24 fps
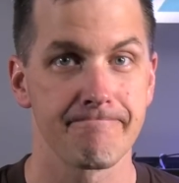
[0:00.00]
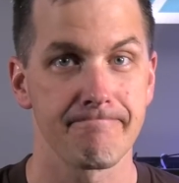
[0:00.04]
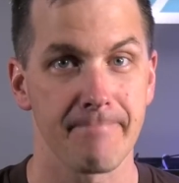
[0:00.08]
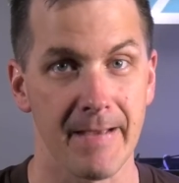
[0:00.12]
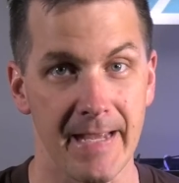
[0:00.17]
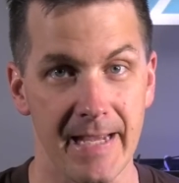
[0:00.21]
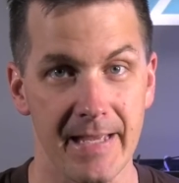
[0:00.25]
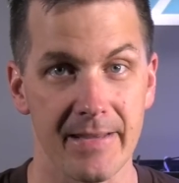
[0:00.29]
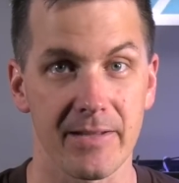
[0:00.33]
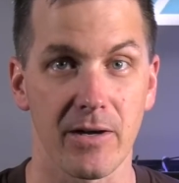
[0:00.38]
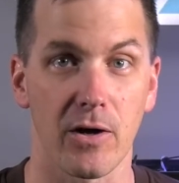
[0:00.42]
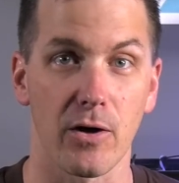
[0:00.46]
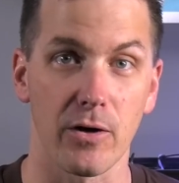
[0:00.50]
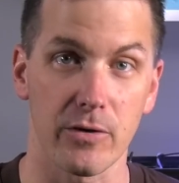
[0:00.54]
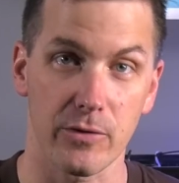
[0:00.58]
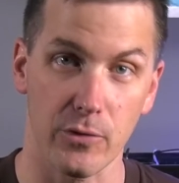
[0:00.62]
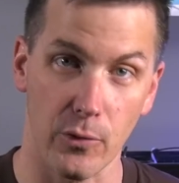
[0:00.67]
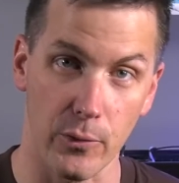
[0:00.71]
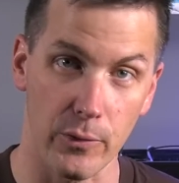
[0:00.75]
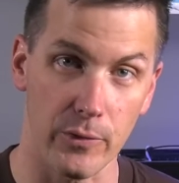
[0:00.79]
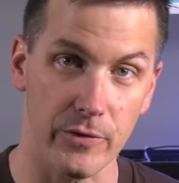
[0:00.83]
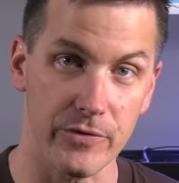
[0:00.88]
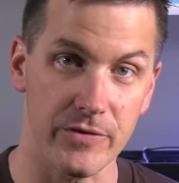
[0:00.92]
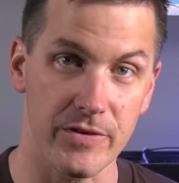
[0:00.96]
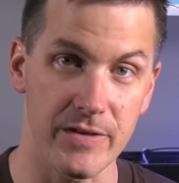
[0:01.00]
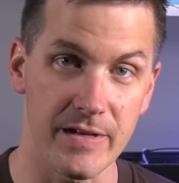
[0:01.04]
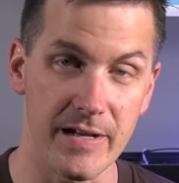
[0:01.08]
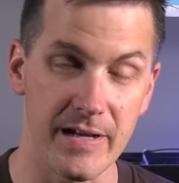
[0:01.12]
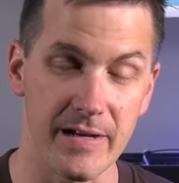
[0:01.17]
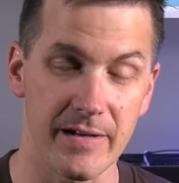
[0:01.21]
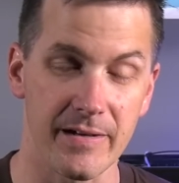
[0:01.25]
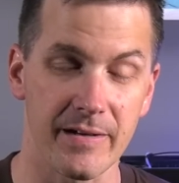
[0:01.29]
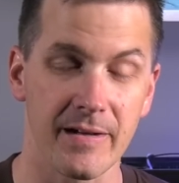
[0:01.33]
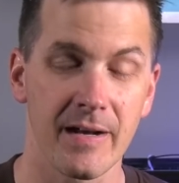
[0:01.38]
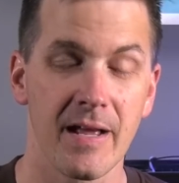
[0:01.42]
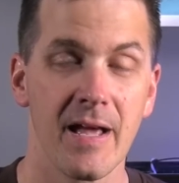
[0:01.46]
And the hard corals in
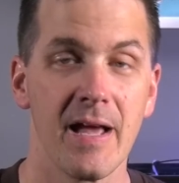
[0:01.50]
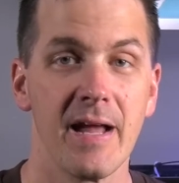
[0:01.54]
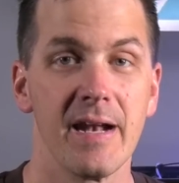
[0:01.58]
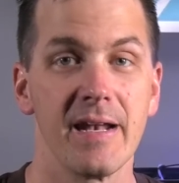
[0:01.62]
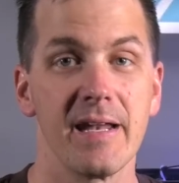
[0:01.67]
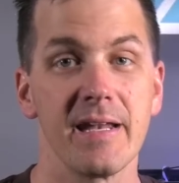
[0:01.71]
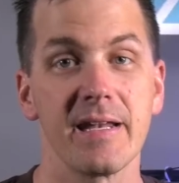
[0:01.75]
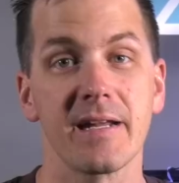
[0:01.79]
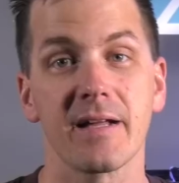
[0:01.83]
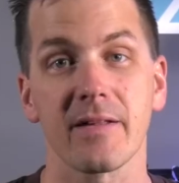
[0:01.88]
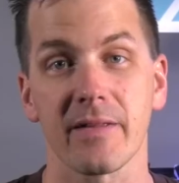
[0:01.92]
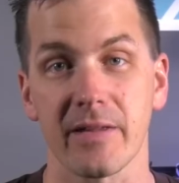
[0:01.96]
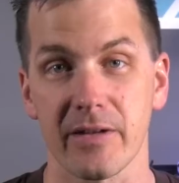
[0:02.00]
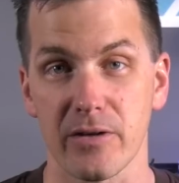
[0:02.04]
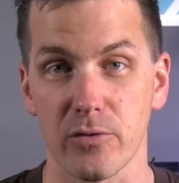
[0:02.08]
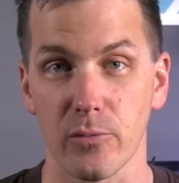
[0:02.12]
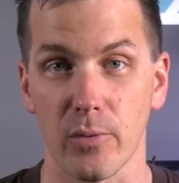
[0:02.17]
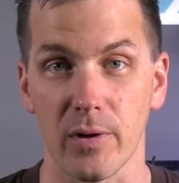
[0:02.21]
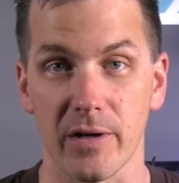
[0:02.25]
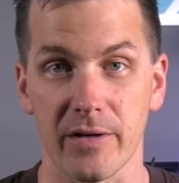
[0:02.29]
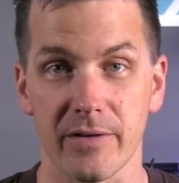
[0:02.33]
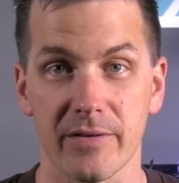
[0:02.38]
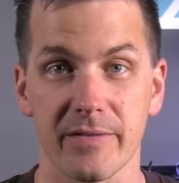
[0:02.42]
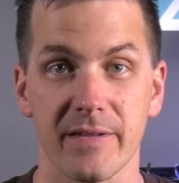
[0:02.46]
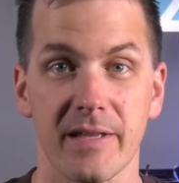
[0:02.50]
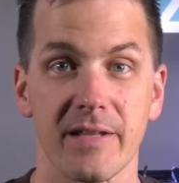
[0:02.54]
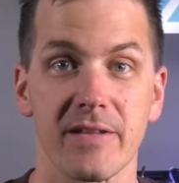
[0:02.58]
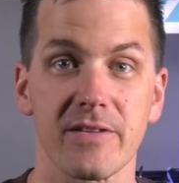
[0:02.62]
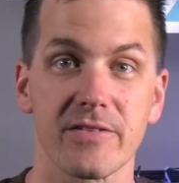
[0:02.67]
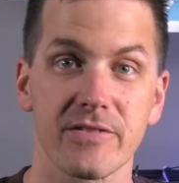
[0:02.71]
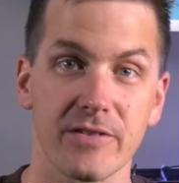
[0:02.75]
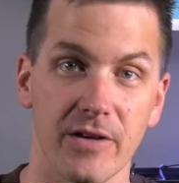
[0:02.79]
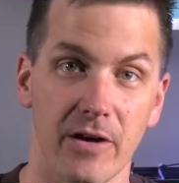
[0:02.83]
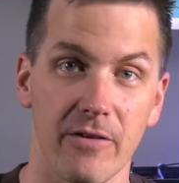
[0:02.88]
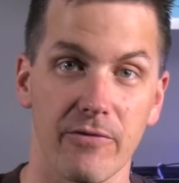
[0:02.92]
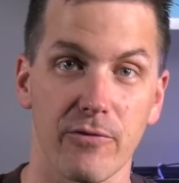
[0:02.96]
here need cleaner water than the
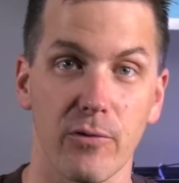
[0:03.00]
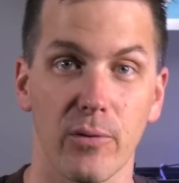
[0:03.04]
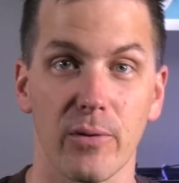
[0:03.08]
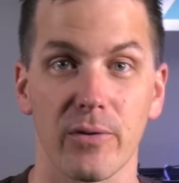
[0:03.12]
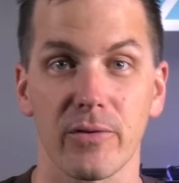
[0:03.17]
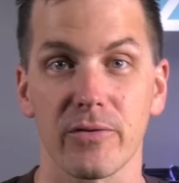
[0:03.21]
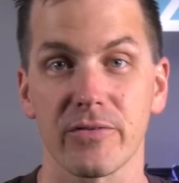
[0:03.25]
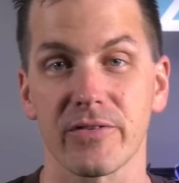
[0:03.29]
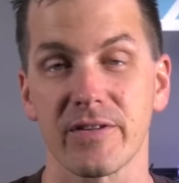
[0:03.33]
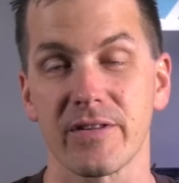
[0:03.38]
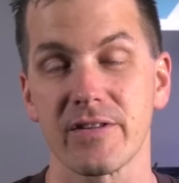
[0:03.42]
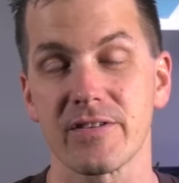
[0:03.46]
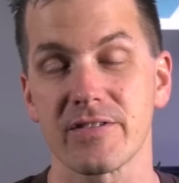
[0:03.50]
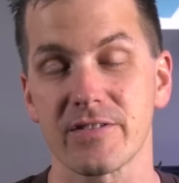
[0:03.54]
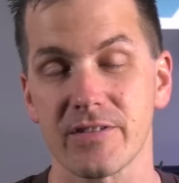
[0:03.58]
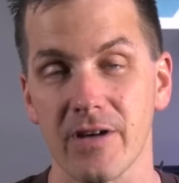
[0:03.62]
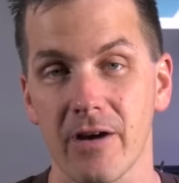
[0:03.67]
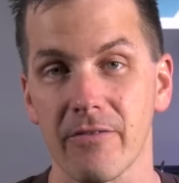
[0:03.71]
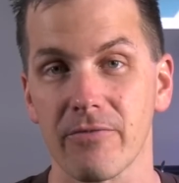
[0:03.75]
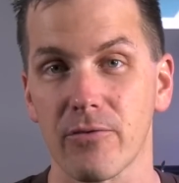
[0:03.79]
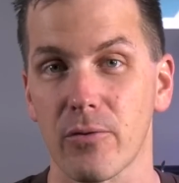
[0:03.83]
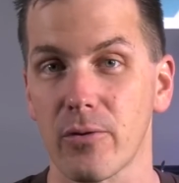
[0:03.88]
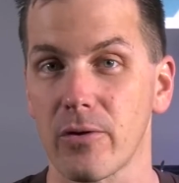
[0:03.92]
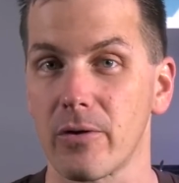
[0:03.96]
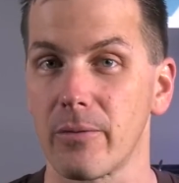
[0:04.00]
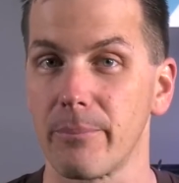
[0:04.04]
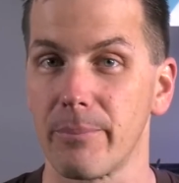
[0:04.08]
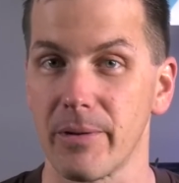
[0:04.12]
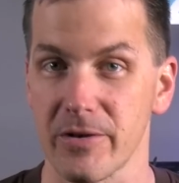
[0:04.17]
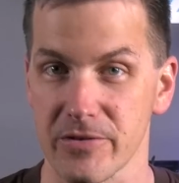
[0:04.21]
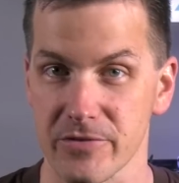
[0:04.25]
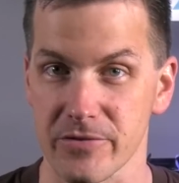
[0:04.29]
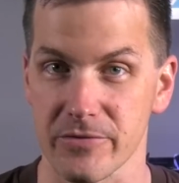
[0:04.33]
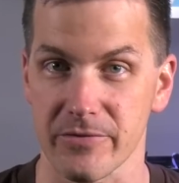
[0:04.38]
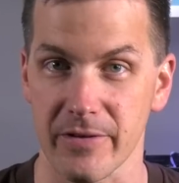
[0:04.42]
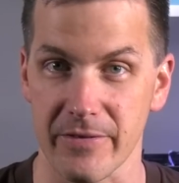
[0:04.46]
soft corals and the soft coral
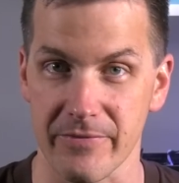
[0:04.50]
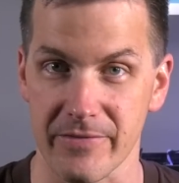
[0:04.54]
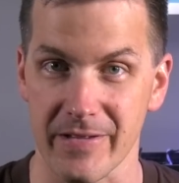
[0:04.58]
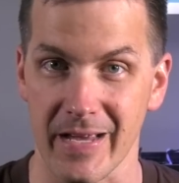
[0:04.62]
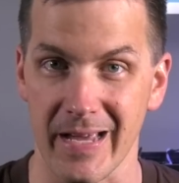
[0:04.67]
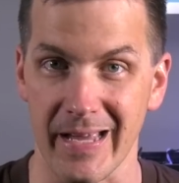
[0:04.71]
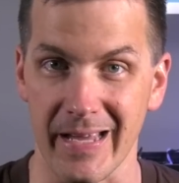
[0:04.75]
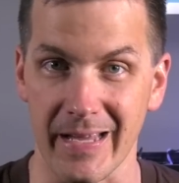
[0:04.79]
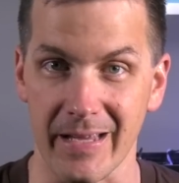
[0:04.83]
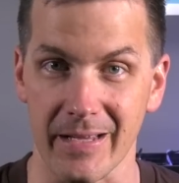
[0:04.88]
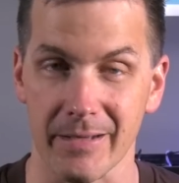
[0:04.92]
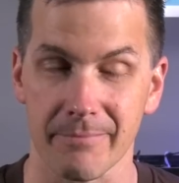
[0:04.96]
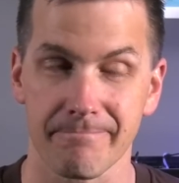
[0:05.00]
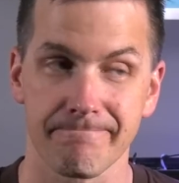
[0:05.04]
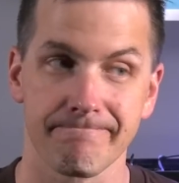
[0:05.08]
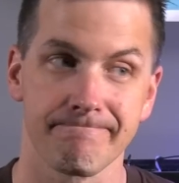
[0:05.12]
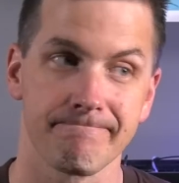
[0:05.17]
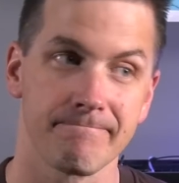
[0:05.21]
budget reef tank.